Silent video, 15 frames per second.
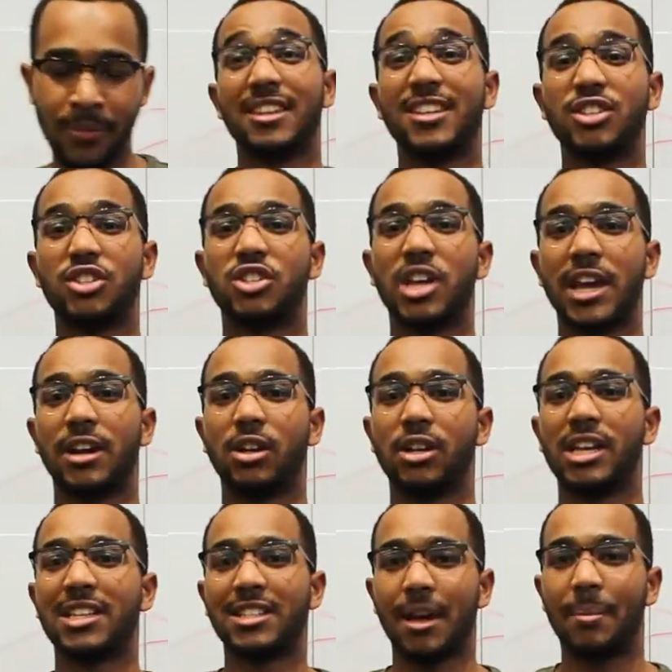This channel
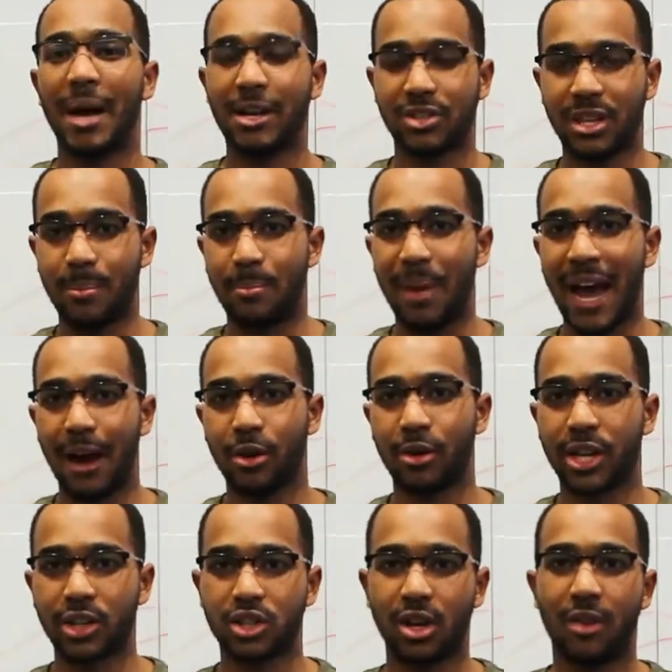is about
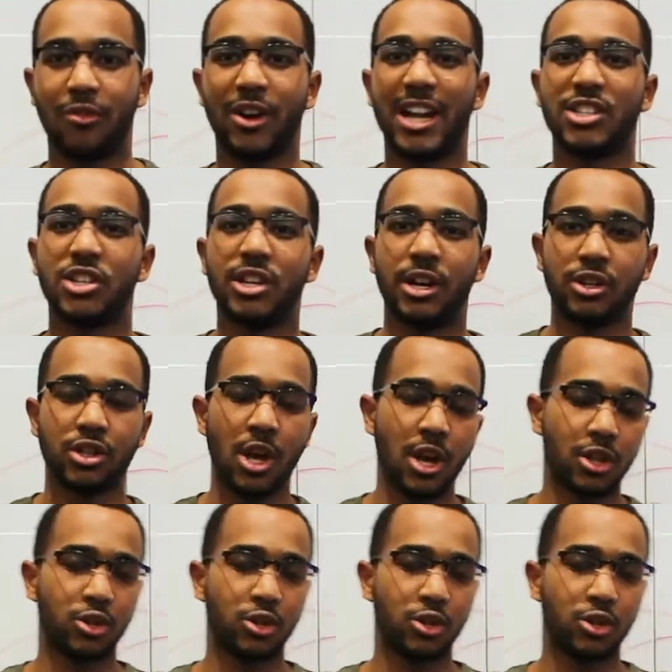empowering software engineers